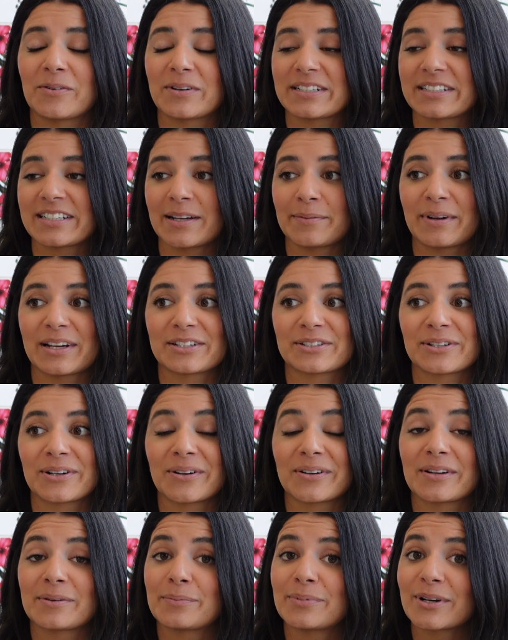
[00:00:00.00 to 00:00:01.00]
one time I
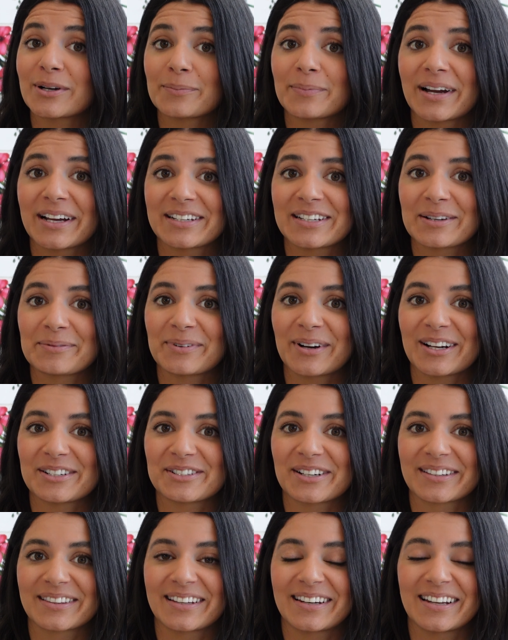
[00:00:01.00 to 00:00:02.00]
showed a bookbinding
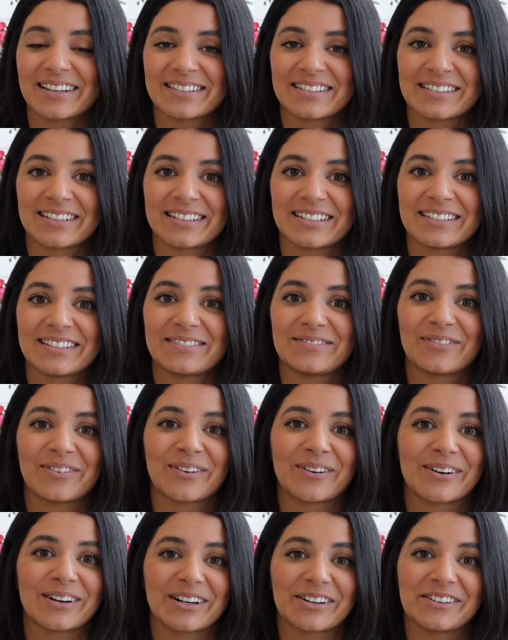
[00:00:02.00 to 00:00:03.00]
project that I did
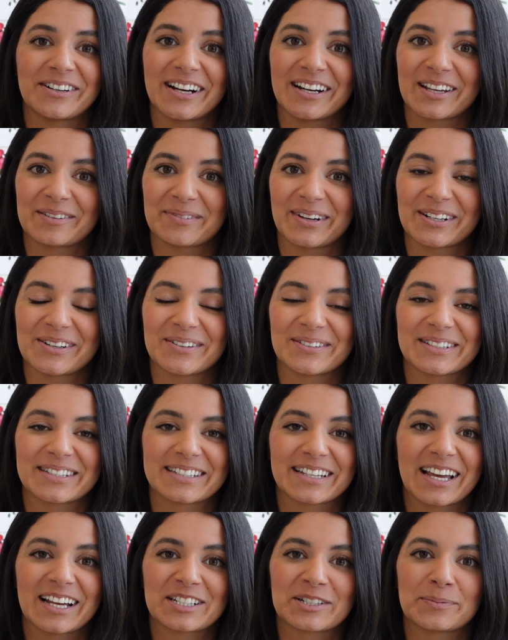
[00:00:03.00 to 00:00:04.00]
for creating my own
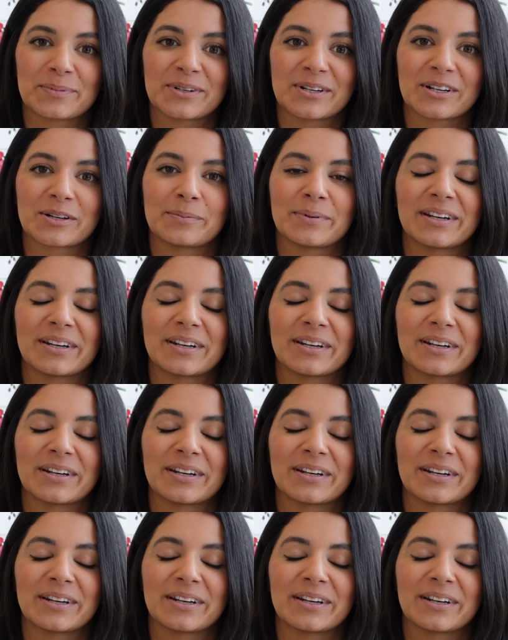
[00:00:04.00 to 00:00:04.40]
sketchbook,